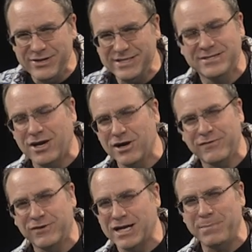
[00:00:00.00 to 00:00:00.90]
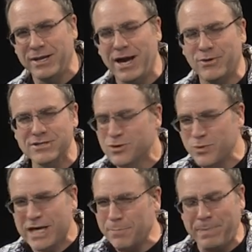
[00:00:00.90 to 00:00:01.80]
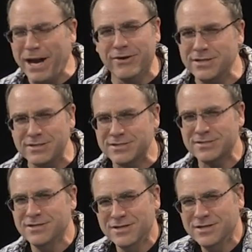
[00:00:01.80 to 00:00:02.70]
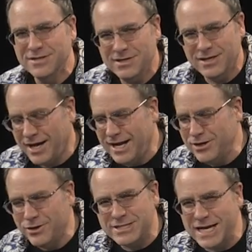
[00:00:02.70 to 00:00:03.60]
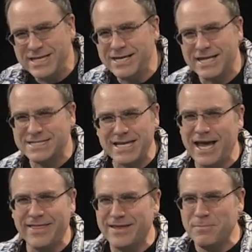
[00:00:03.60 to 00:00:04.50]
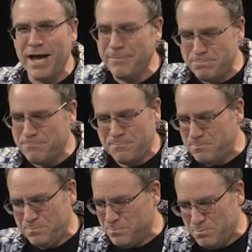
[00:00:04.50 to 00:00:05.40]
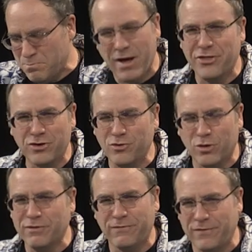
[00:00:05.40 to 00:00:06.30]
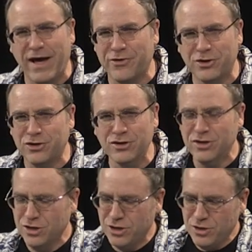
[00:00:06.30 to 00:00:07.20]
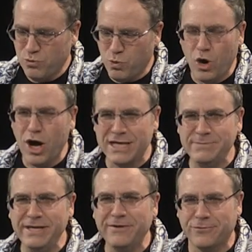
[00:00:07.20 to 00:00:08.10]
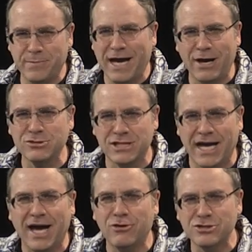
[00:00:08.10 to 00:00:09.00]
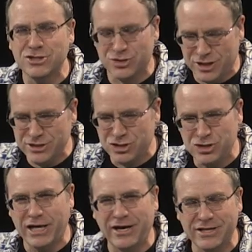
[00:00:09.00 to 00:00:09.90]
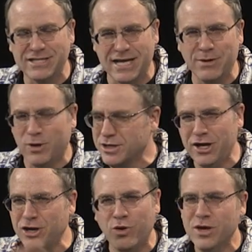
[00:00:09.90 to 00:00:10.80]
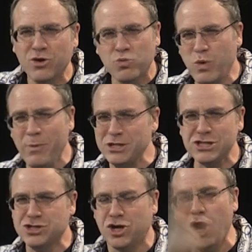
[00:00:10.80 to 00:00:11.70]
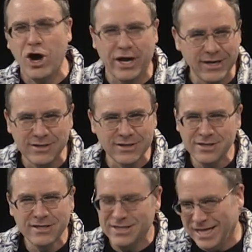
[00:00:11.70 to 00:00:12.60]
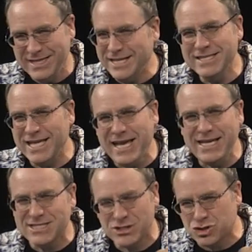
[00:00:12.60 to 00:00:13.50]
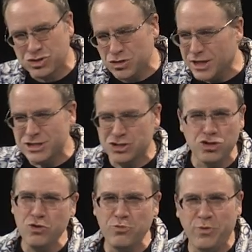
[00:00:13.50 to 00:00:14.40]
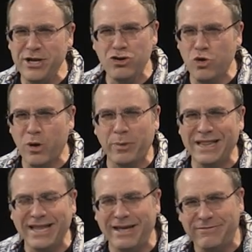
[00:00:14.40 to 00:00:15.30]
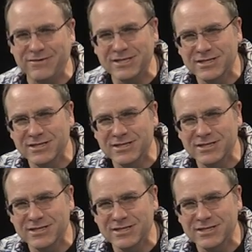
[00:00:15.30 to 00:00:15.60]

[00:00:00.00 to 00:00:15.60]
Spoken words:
in the dark for a couple hours without parents. Notice I did not say that my mother or father walked me from house to house and stood out on the sidewalk. No, no, we were just gone. And then they assumed we knew where we lived